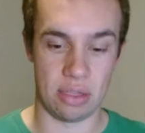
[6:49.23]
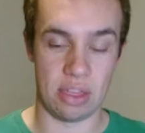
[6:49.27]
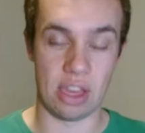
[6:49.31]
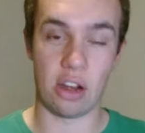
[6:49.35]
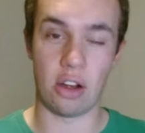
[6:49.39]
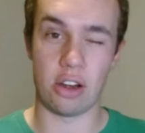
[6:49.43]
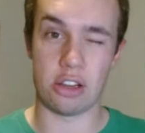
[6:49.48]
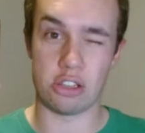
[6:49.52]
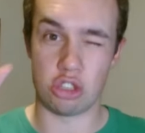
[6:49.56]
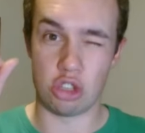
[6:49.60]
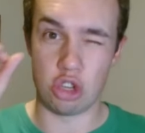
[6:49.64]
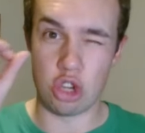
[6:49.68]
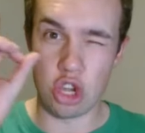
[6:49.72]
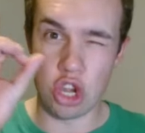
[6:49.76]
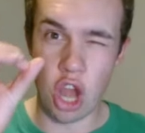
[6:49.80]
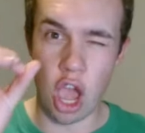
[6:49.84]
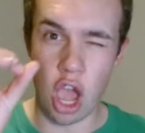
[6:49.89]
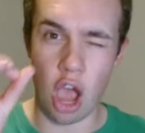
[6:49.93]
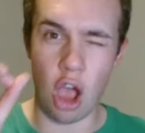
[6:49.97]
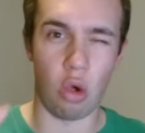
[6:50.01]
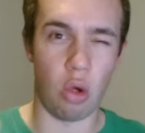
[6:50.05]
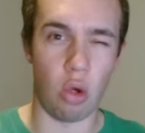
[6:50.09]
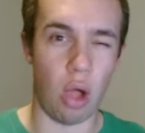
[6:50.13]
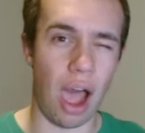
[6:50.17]
There is
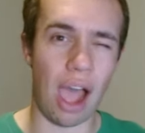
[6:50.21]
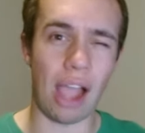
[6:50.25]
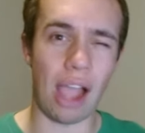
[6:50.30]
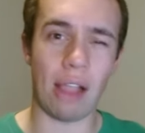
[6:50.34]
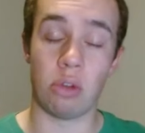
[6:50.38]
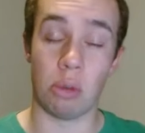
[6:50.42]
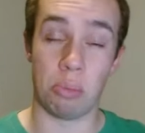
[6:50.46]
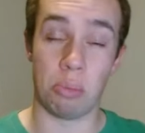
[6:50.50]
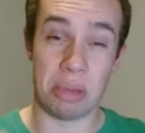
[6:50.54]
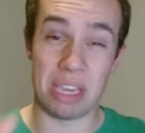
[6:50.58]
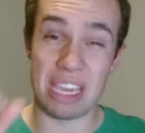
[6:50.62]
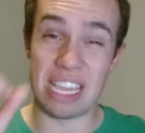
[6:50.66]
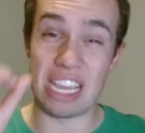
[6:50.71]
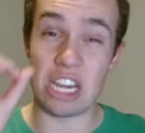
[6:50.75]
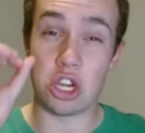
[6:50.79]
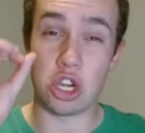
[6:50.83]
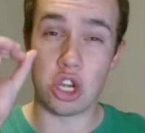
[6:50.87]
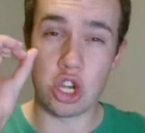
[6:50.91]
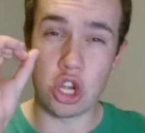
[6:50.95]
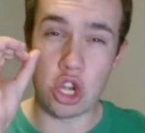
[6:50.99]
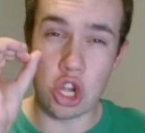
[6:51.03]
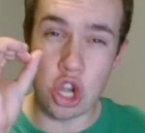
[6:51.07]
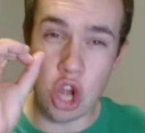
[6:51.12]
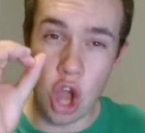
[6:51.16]
no, I repeat,
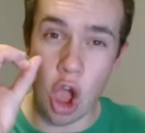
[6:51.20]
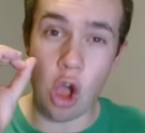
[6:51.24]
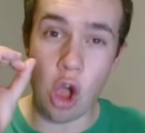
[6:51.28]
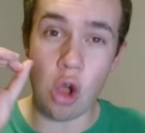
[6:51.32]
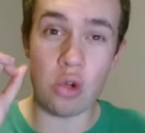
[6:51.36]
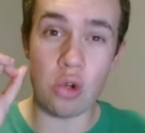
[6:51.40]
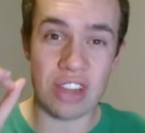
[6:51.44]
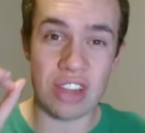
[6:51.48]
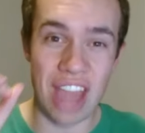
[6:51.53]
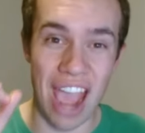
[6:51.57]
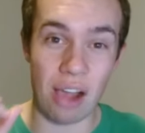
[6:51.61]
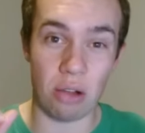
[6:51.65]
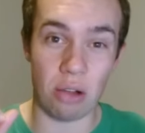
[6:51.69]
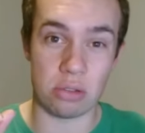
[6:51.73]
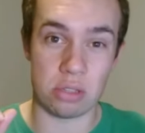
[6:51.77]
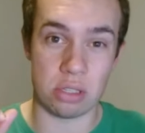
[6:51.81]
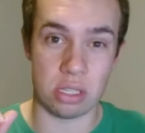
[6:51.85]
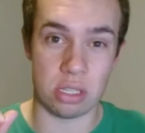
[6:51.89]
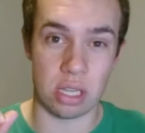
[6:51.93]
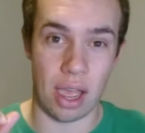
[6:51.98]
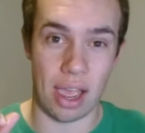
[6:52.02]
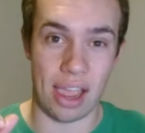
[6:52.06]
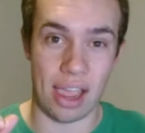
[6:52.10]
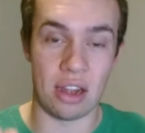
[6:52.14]
no
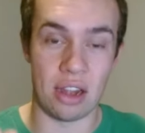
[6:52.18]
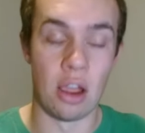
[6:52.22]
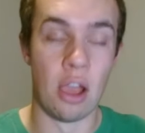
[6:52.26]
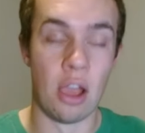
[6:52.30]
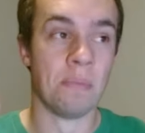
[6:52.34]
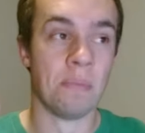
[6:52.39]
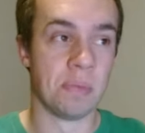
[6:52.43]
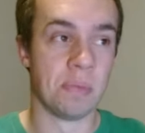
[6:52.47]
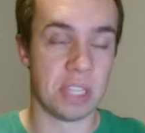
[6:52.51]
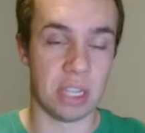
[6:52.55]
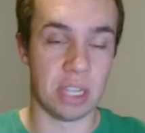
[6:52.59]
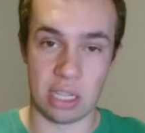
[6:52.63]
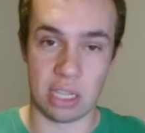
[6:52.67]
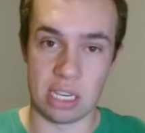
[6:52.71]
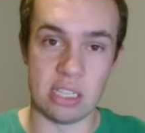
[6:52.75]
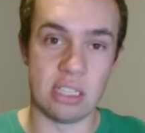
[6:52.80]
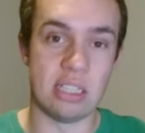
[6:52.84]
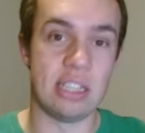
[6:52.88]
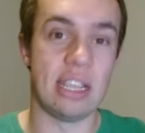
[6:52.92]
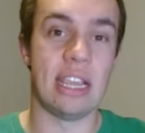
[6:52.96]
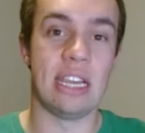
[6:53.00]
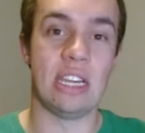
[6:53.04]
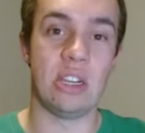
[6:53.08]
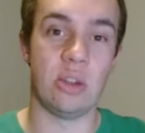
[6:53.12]
downside to
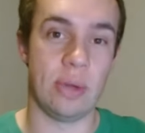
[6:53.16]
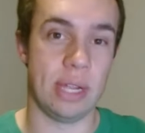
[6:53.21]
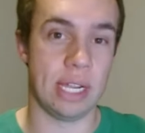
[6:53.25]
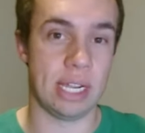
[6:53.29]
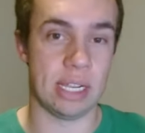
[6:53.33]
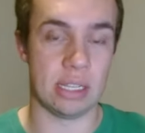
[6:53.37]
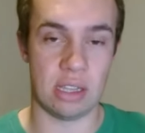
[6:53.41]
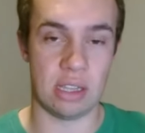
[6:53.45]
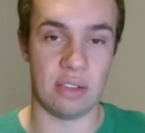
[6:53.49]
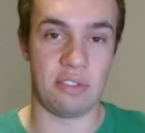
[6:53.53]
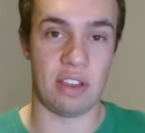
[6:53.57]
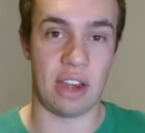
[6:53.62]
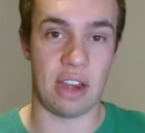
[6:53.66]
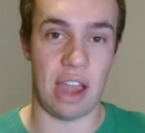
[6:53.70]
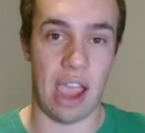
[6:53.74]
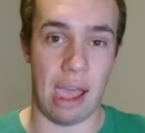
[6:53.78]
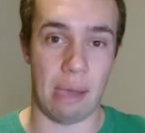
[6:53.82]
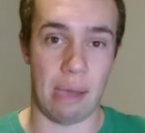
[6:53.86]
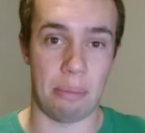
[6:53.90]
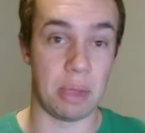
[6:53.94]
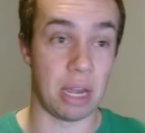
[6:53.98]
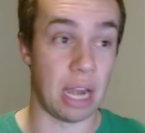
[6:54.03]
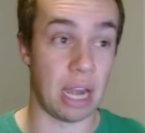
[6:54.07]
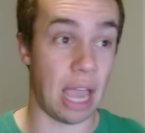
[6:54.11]
continuing as if it
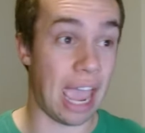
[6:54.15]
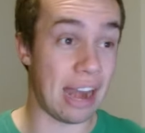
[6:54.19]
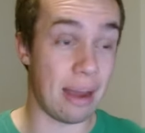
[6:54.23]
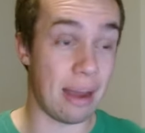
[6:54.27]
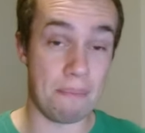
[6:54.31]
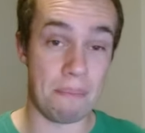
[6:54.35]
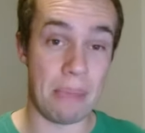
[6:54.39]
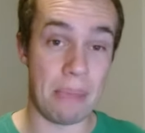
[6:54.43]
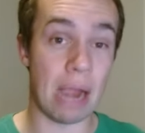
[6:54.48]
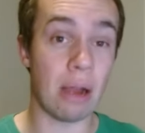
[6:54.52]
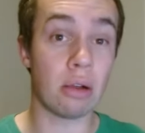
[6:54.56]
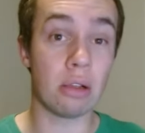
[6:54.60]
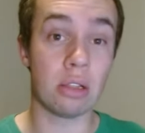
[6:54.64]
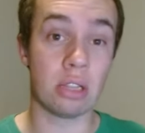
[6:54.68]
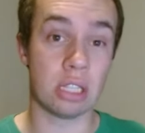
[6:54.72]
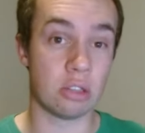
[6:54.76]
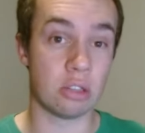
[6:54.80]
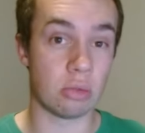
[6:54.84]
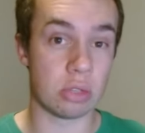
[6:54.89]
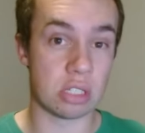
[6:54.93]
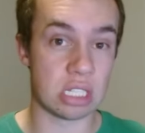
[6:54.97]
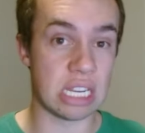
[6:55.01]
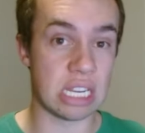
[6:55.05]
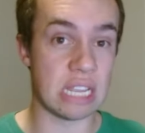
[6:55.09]
happened. And a
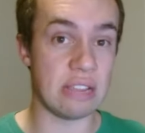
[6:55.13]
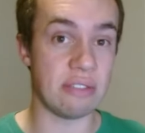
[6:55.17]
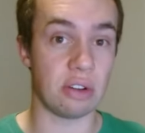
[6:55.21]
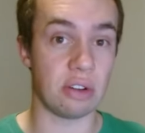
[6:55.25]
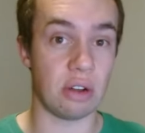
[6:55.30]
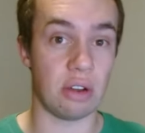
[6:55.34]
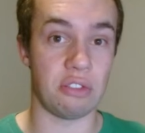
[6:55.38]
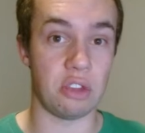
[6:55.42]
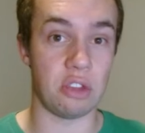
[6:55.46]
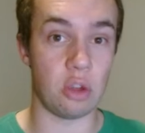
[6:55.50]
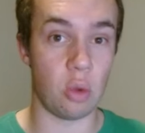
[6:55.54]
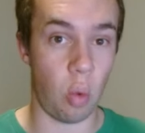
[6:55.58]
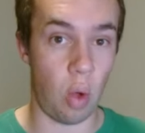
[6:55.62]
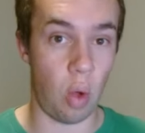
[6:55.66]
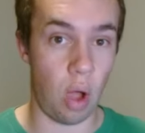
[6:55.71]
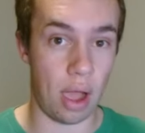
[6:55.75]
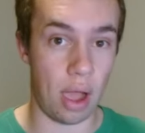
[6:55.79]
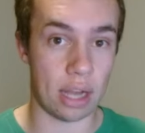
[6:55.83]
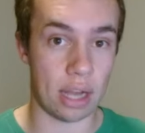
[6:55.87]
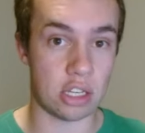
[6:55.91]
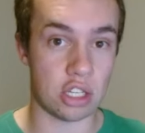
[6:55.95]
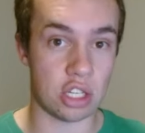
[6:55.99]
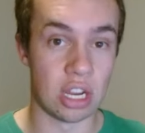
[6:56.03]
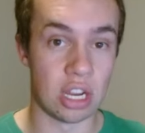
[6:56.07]
Maryland receiver, if you
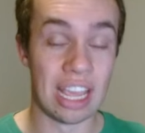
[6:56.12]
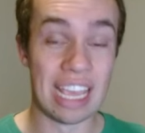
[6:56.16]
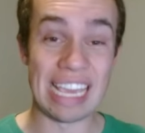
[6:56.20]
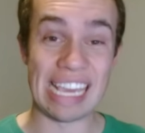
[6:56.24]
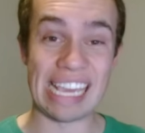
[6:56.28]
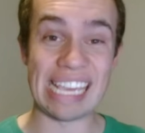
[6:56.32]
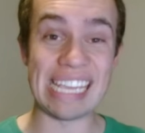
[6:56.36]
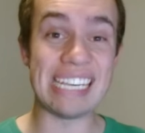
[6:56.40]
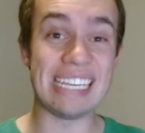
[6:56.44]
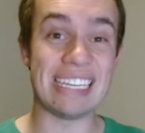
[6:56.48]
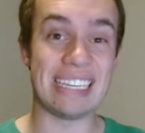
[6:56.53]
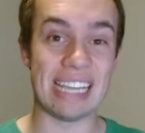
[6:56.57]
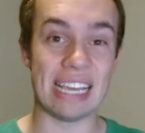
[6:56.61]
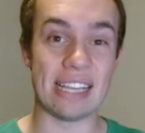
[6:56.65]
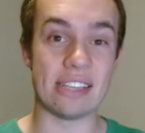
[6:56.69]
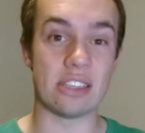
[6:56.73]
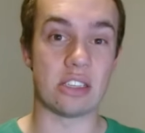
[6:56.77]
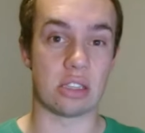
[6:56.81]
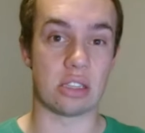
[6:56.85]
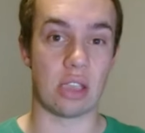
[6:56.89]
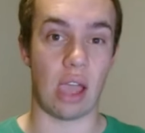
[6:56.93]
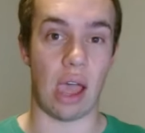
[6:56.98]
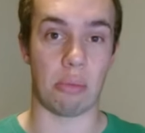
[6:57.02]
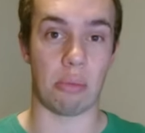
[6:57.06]
watch, he did
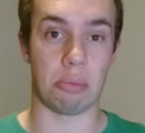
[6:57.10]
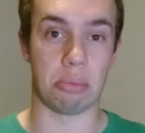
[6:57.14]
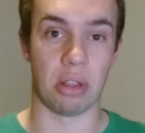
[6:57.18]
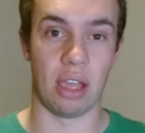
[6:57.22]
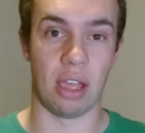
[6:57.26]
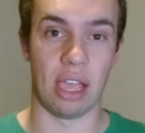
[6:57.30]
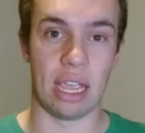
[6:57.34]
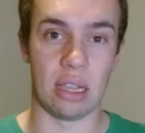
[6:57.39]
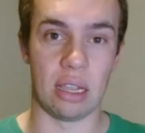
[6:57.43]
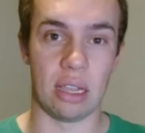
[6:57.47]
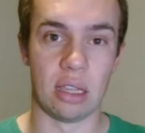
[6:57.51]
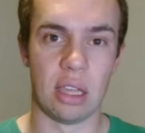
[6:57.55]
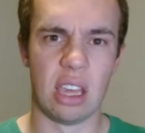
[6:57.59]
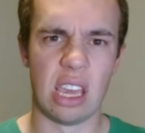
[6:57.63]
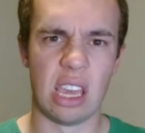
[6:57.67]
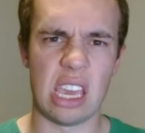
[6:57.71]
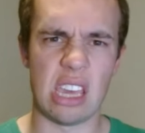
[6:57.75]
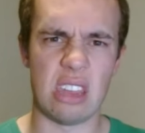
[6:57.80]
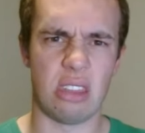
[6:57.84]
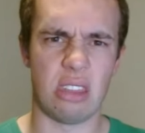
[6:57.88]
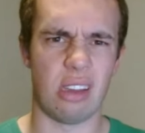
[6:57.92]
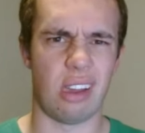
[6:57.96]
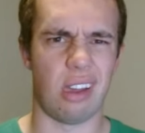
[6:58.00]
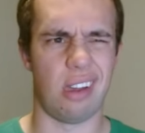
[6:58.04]
stop playing.
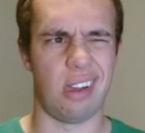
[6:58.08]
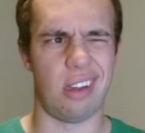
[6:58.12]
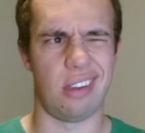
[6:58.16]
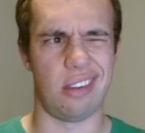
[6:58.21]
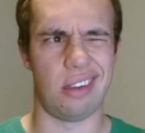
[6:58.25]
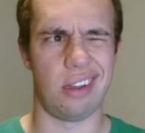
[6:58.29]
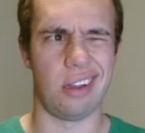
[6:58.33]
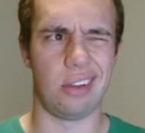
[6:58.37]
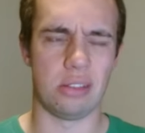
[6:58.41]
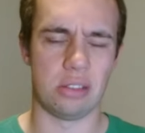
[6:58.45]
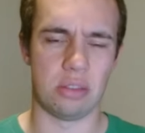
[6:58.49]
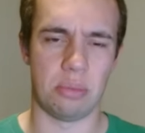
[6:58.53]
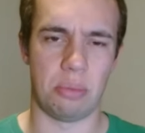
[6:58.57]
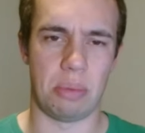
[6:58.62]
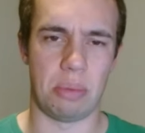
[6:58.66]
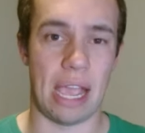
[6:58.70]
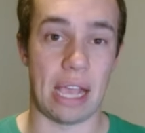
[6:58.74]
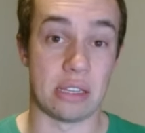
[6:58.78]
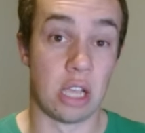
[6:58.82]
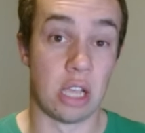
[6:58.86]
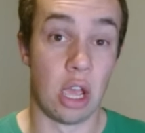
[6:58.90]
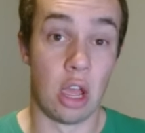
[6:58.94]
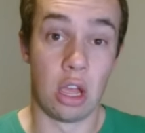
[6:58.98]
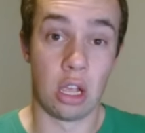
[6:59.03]
He thought, oh, no, it was a
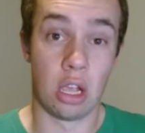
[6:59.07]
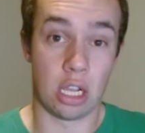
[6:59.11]
pass.